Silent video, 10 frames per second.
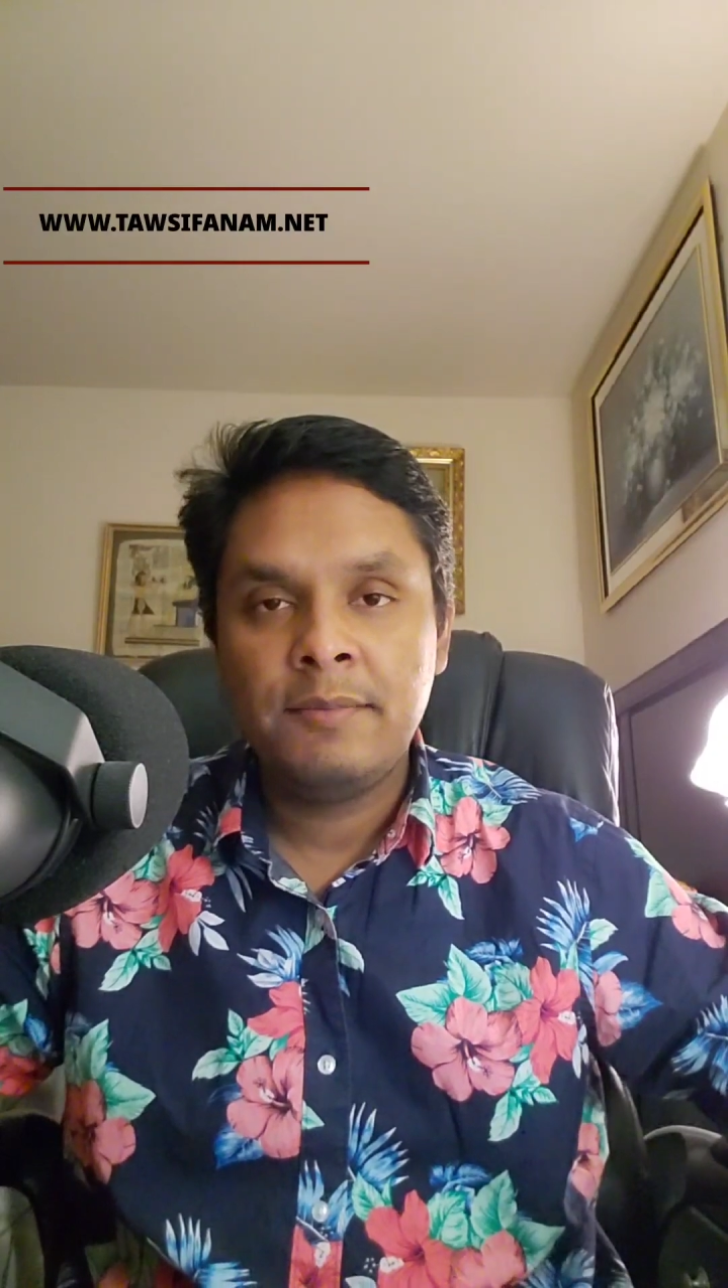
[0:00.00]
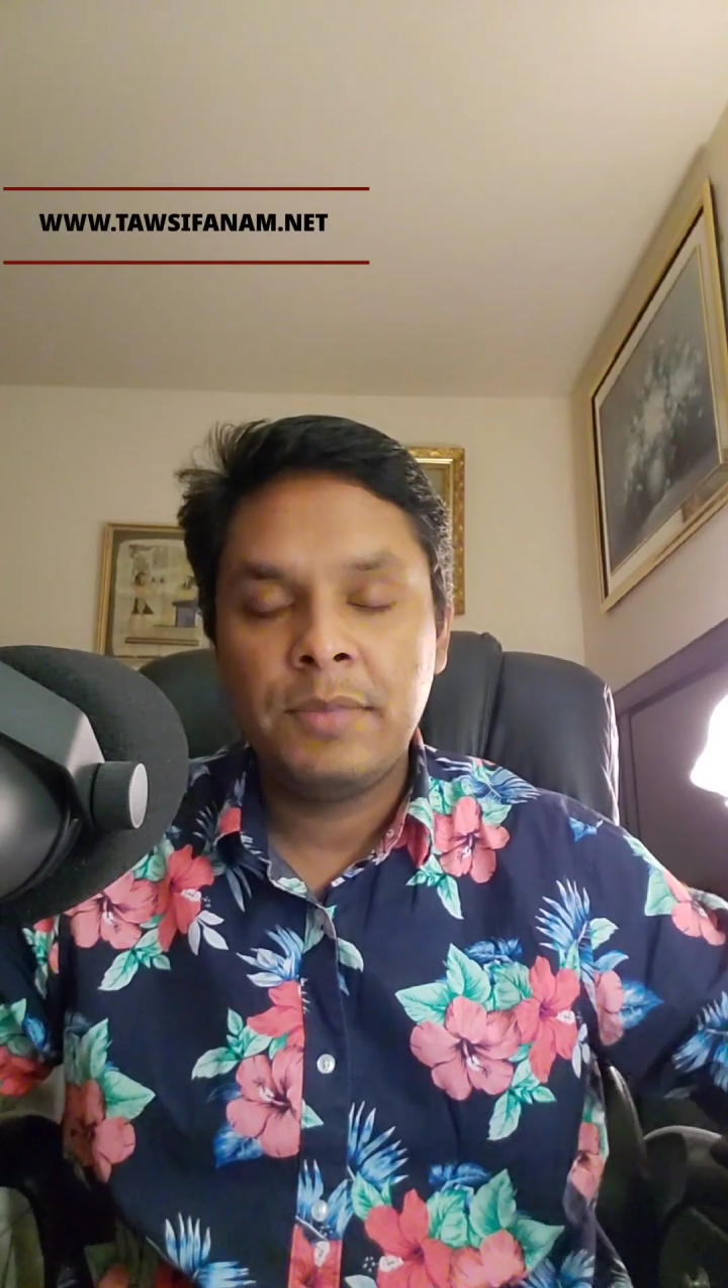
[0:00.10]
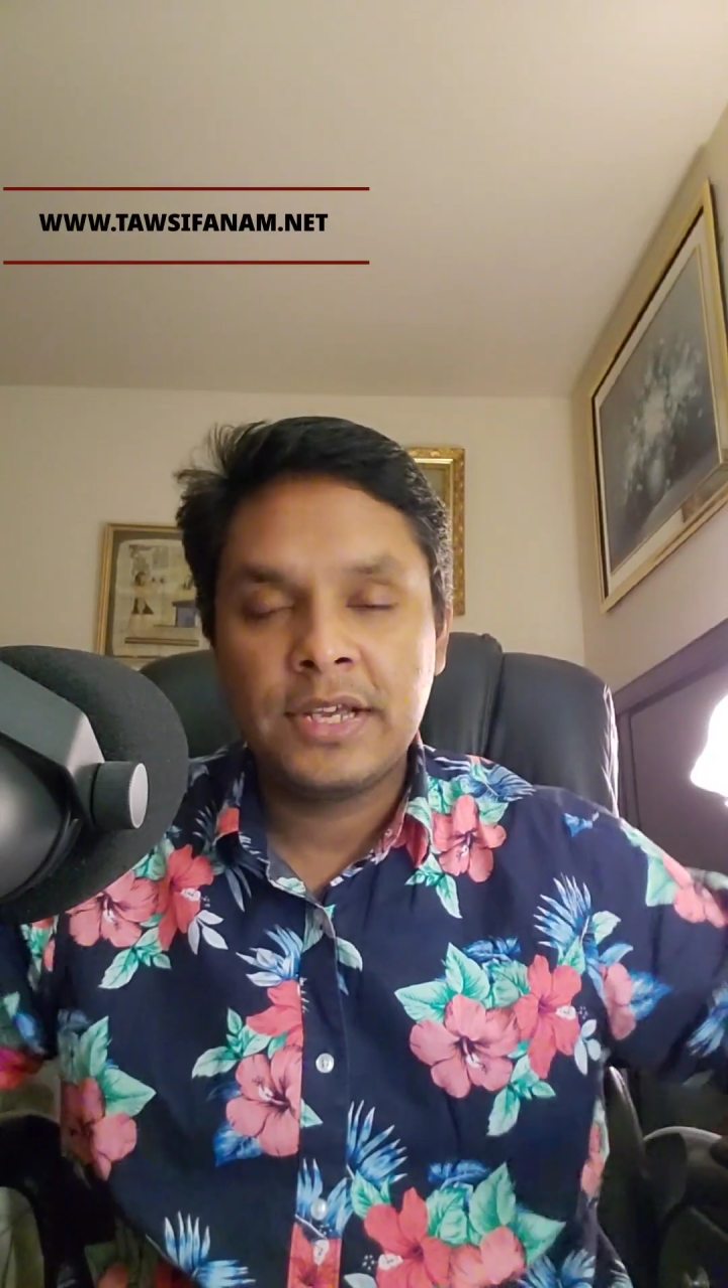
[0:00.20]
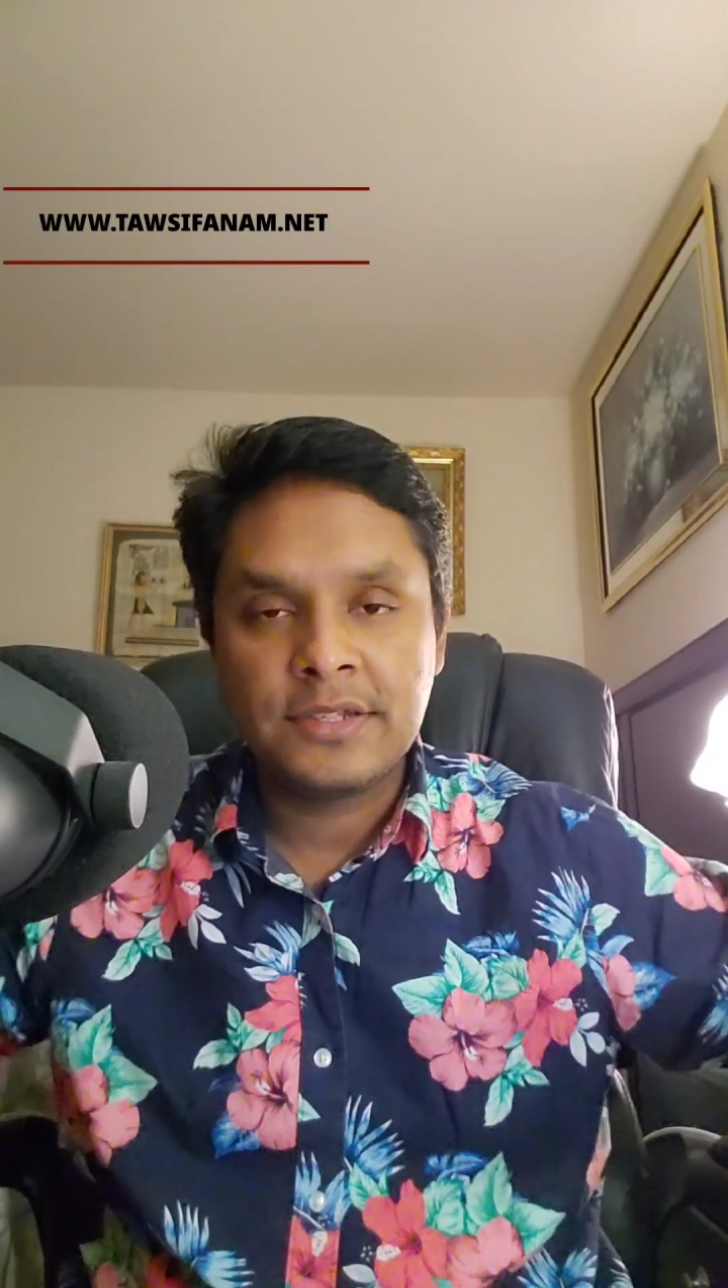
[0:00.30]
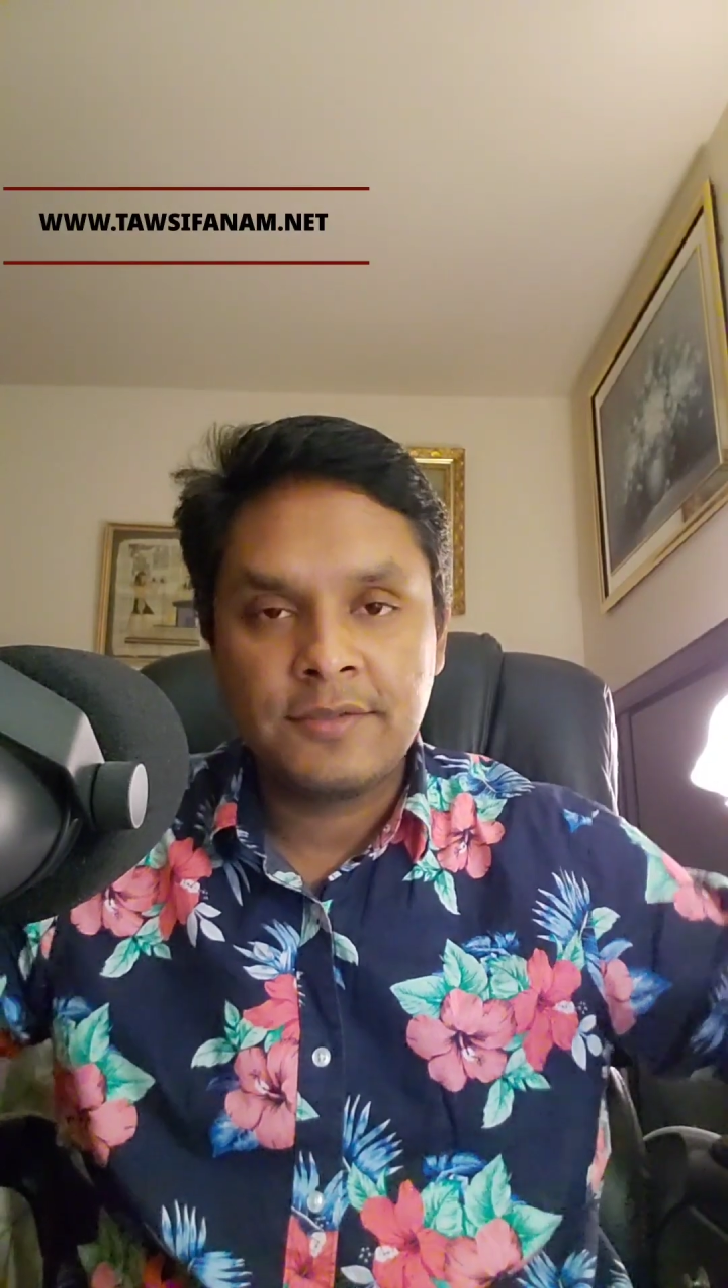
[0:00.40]

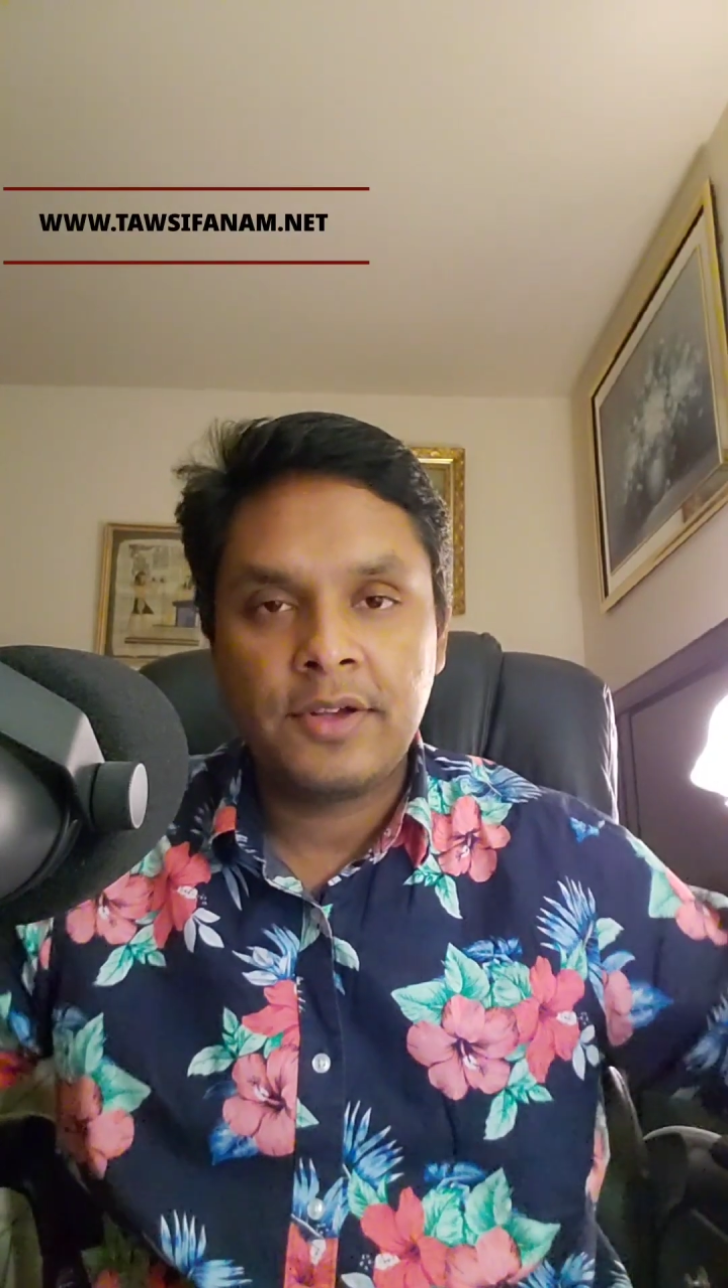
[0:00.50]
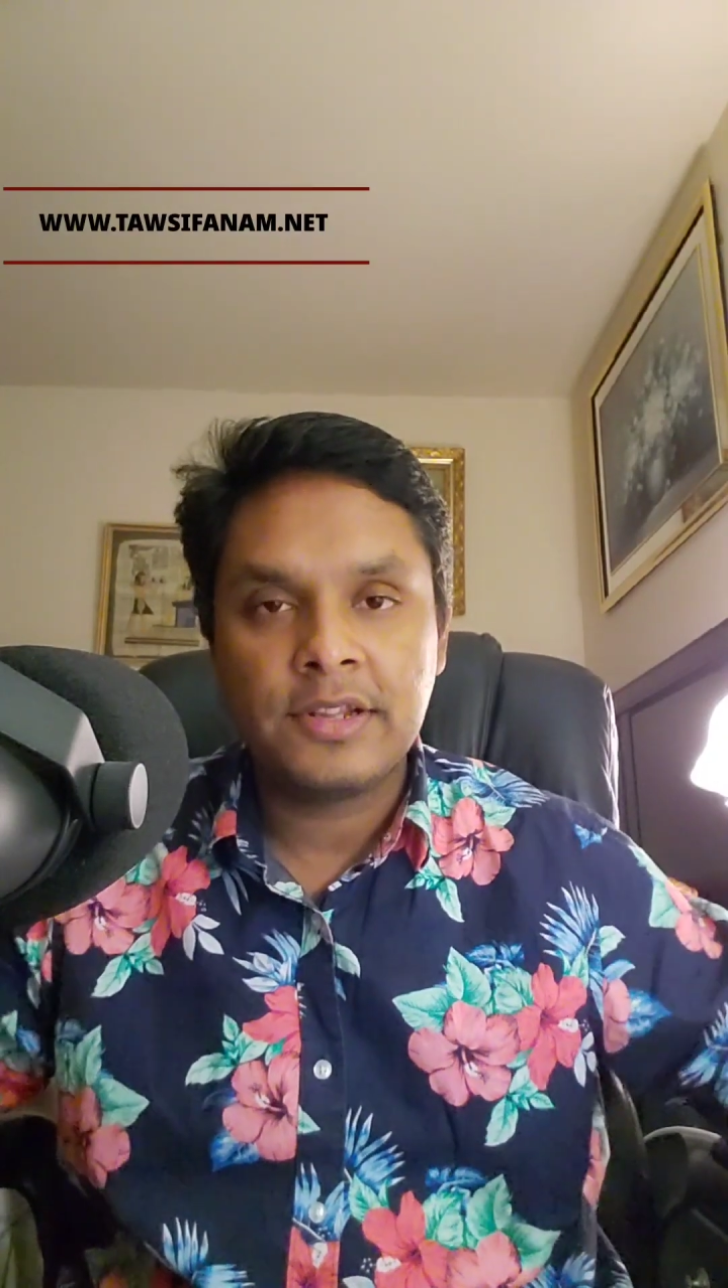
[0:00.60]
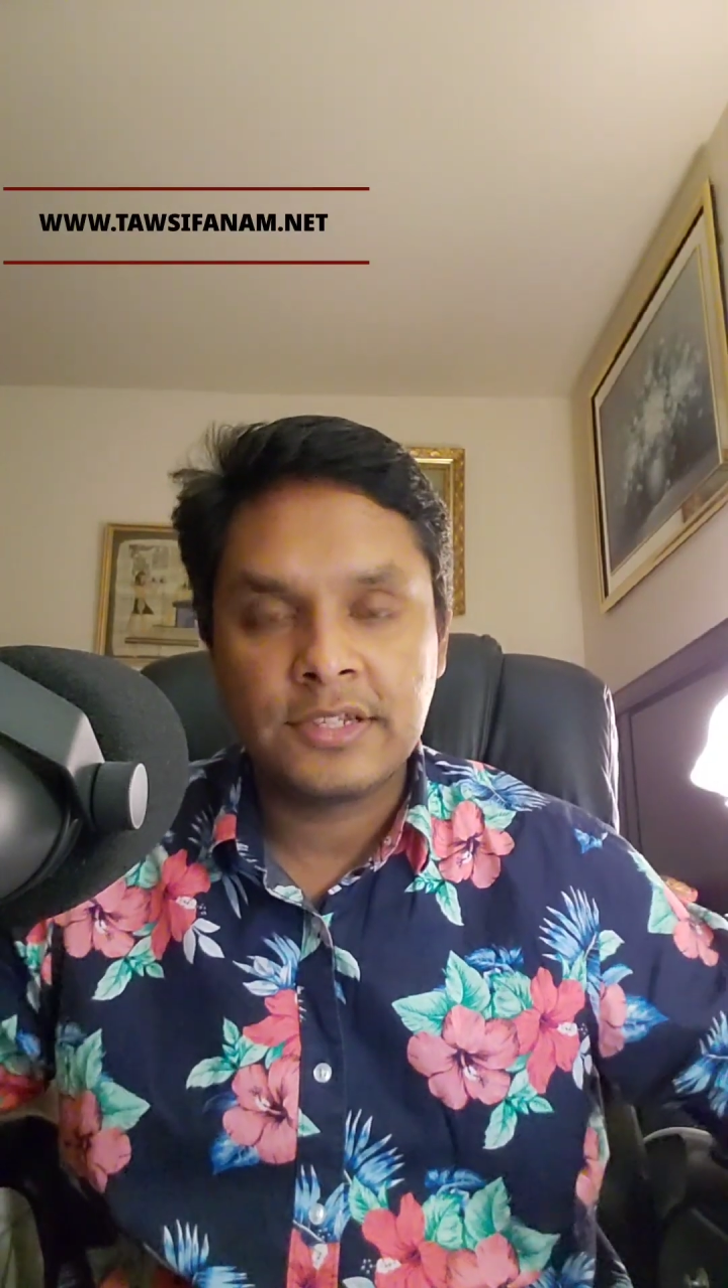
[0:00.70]
because of all